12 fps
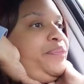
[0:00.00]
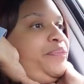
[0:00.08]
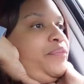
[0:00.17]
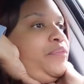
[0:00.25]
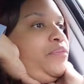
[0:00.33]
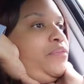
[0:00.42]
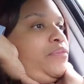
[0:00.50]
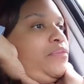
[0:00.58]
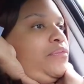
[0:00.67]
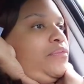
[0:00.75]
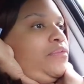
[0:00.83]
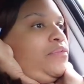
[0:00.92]

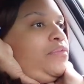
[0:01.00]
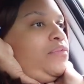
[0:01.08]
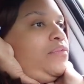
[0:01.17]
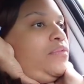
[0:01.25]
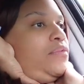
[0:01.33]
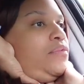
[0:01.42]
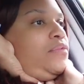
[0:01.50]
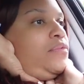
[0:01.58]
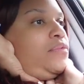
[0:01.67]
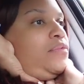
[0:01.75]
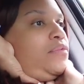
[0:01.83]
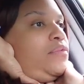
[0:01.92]
Nobody speaks.